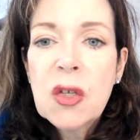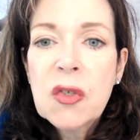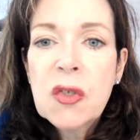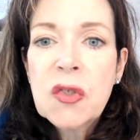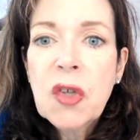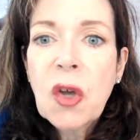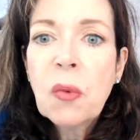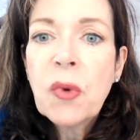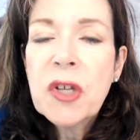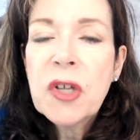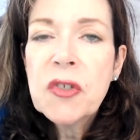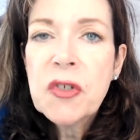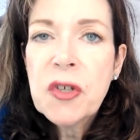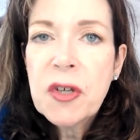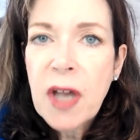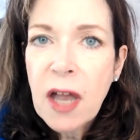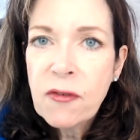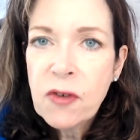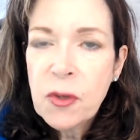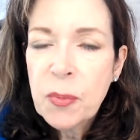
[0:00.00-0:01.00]
So once you
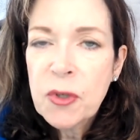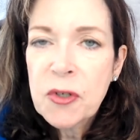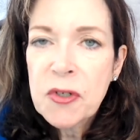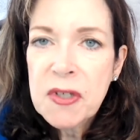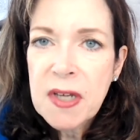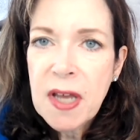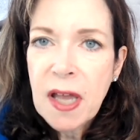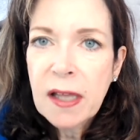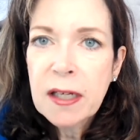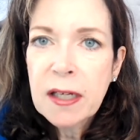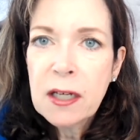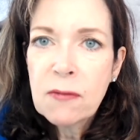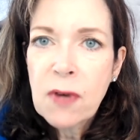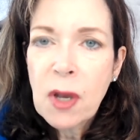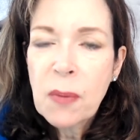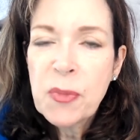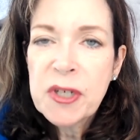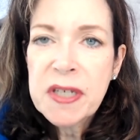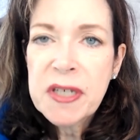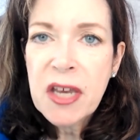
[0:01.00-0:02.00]
have your personality and
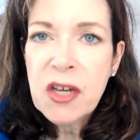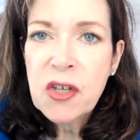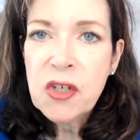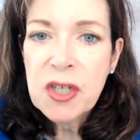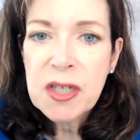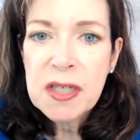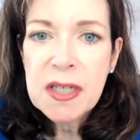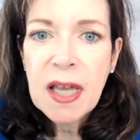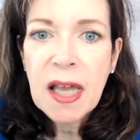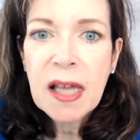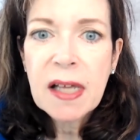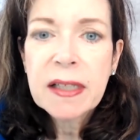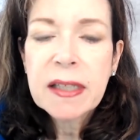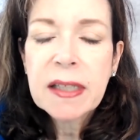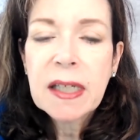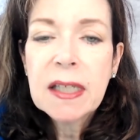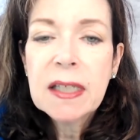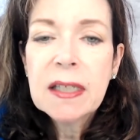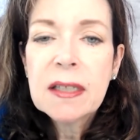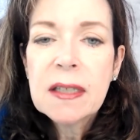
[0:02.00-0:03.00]
reputation dialed
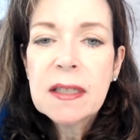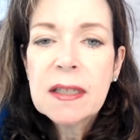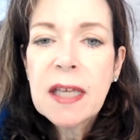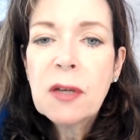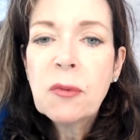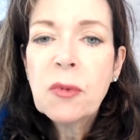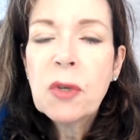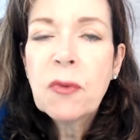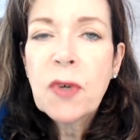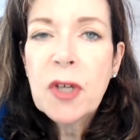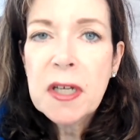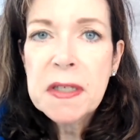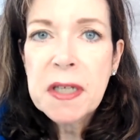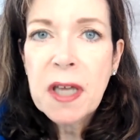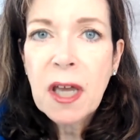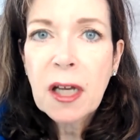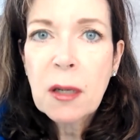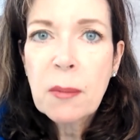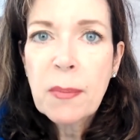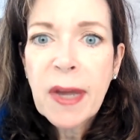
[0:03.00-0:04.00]
in, then we want to
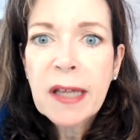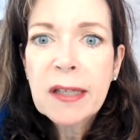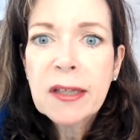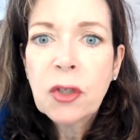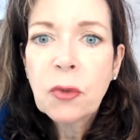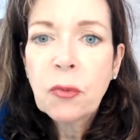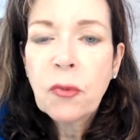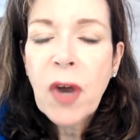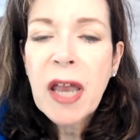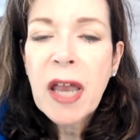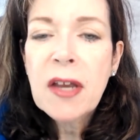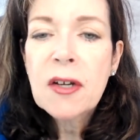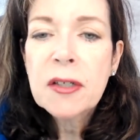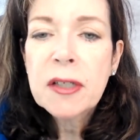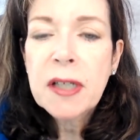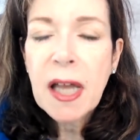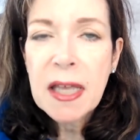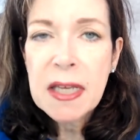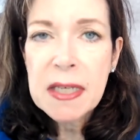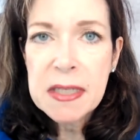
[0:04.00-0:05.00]
talk about the
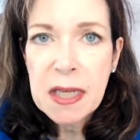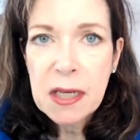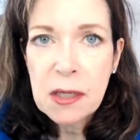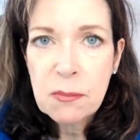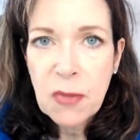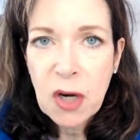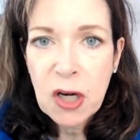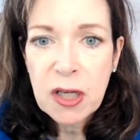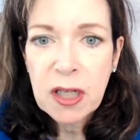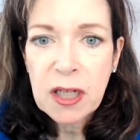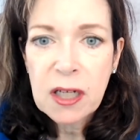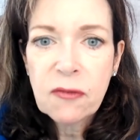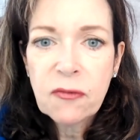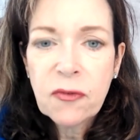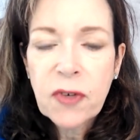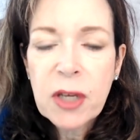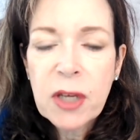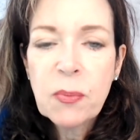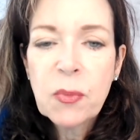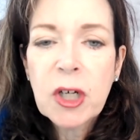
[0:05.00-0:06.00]
wired content marketing
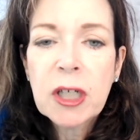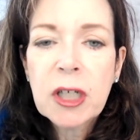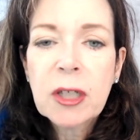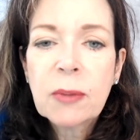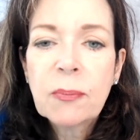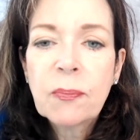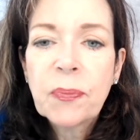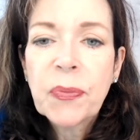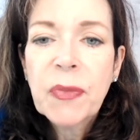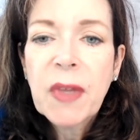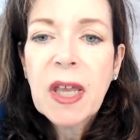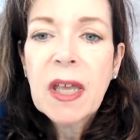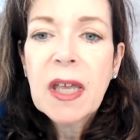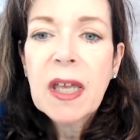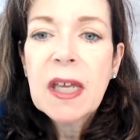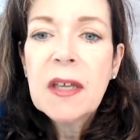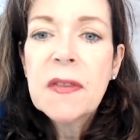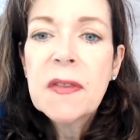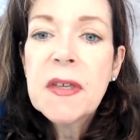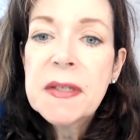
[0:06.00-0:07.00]
framework.
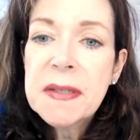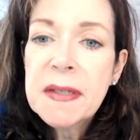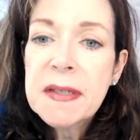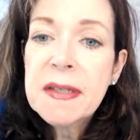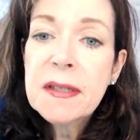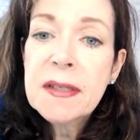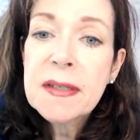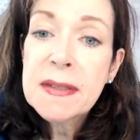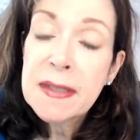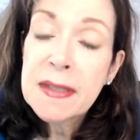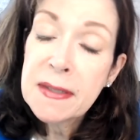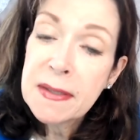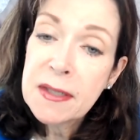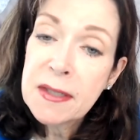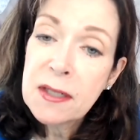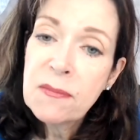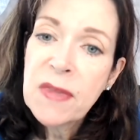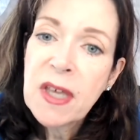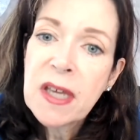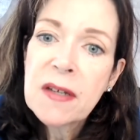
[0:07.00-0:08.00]
This is a
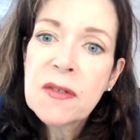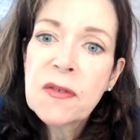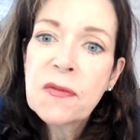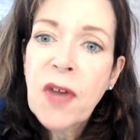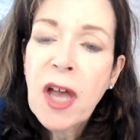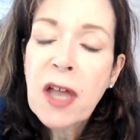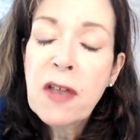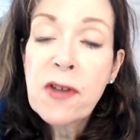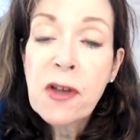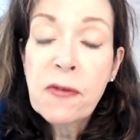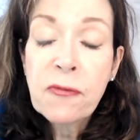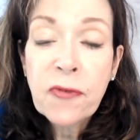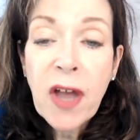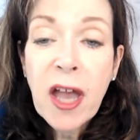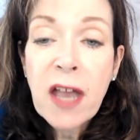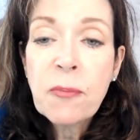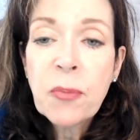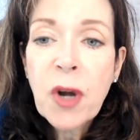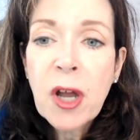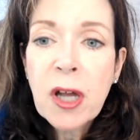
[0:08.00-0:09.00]
system that a
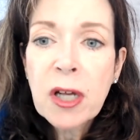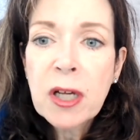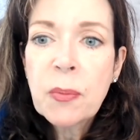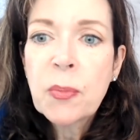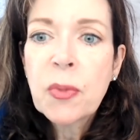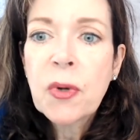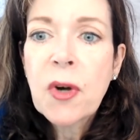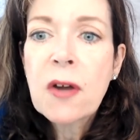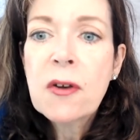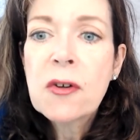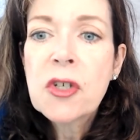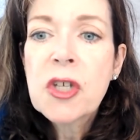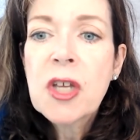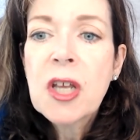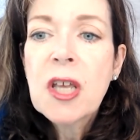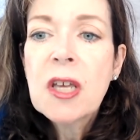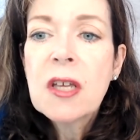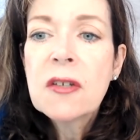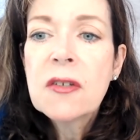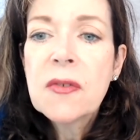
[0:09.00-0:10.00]
five prong approach
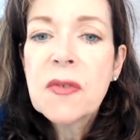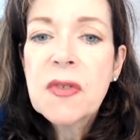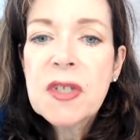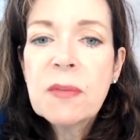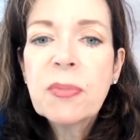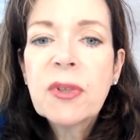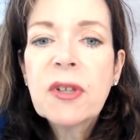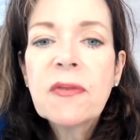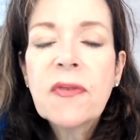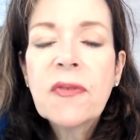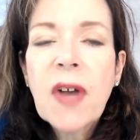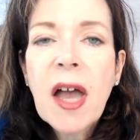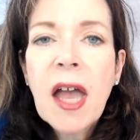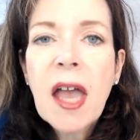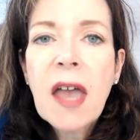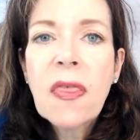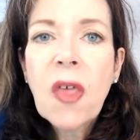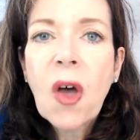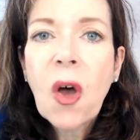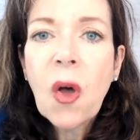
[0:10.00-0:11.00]
to
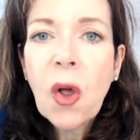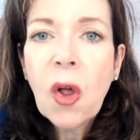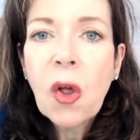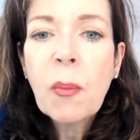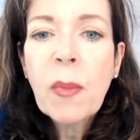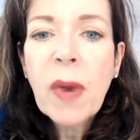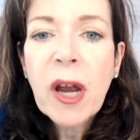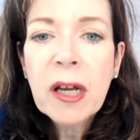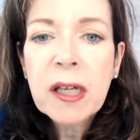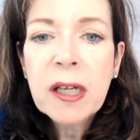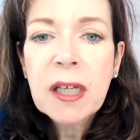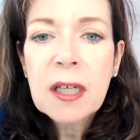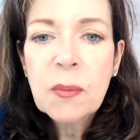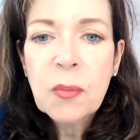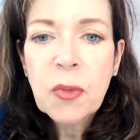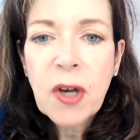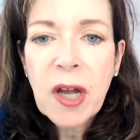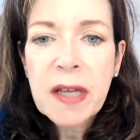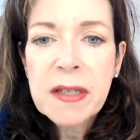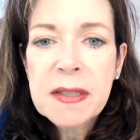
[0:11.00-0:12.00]
simplify the whole marketing
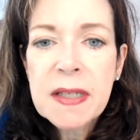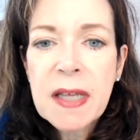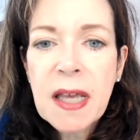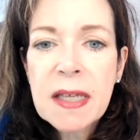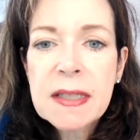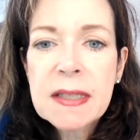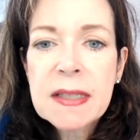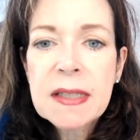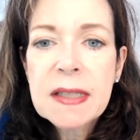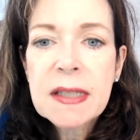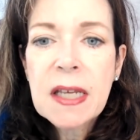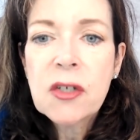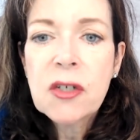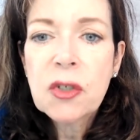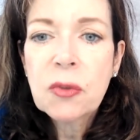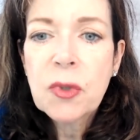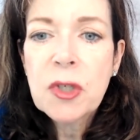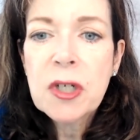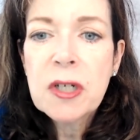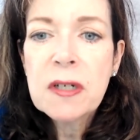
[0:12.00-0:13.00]
process into
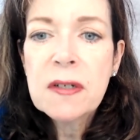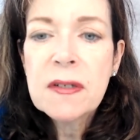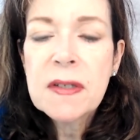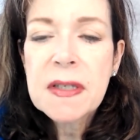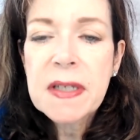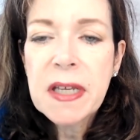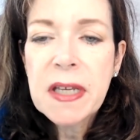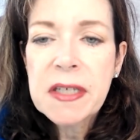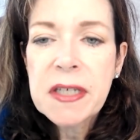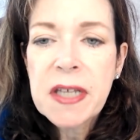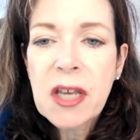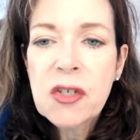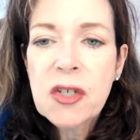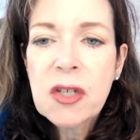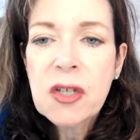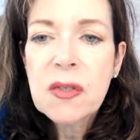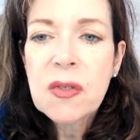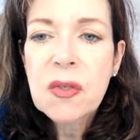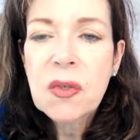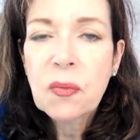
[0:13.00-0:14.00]
words,
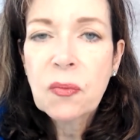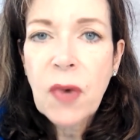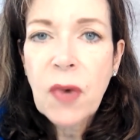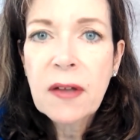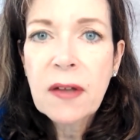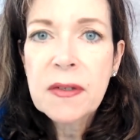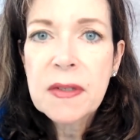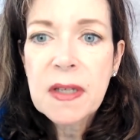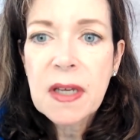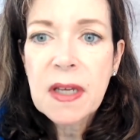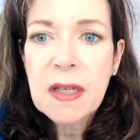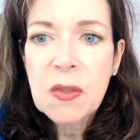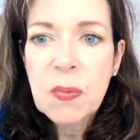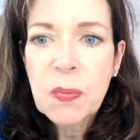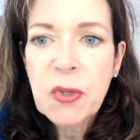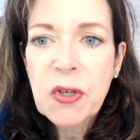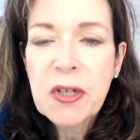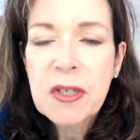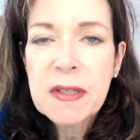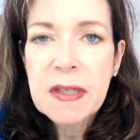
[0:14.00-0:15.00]
intentions, routes,
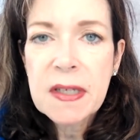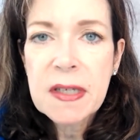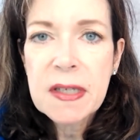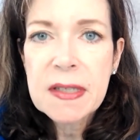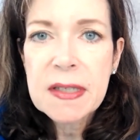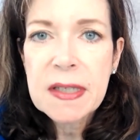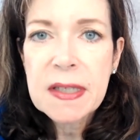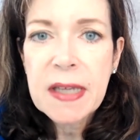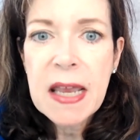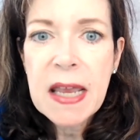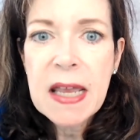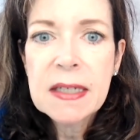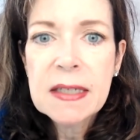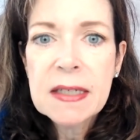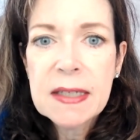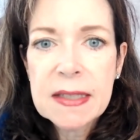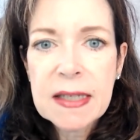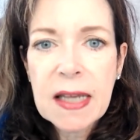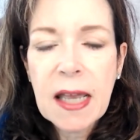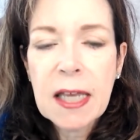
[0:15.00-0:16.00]
experiences, and
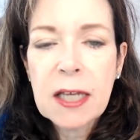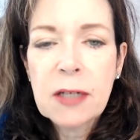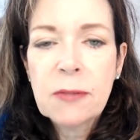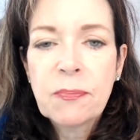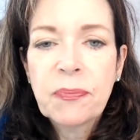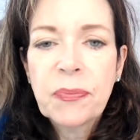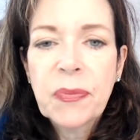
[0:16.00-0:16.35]
design.